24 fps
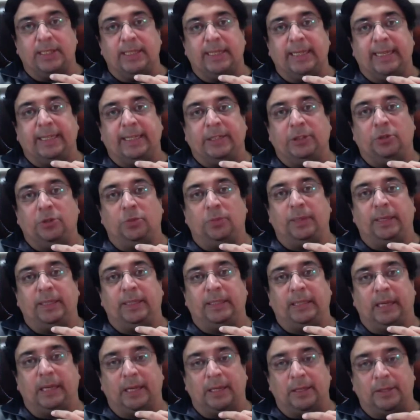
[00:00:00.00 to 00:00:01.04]
need to be
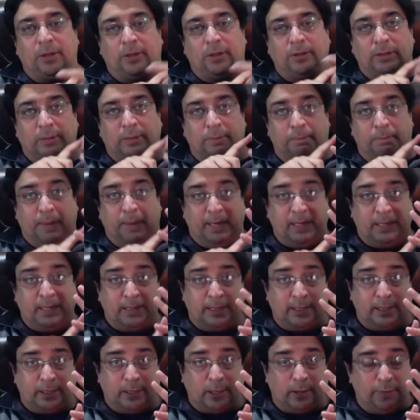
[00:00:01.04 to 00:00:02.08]
done on the
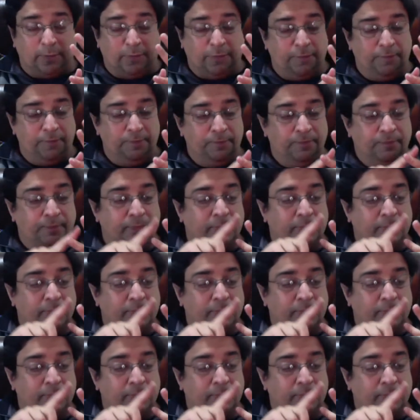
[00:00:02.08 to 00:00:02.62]
basis of